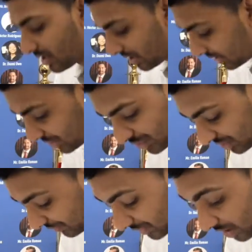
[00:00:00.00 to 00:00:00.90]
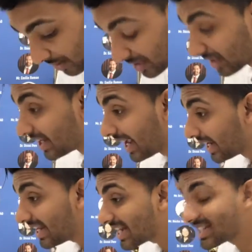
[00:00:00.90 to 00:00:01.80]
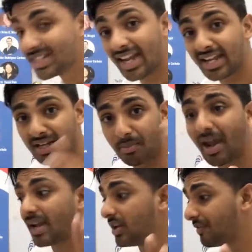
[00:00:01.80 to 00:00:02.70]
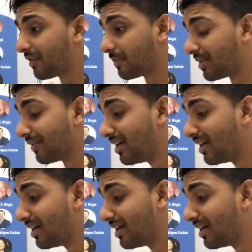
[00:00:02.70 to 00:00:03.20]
It's just phenomenal, and he hasn't taken a penny from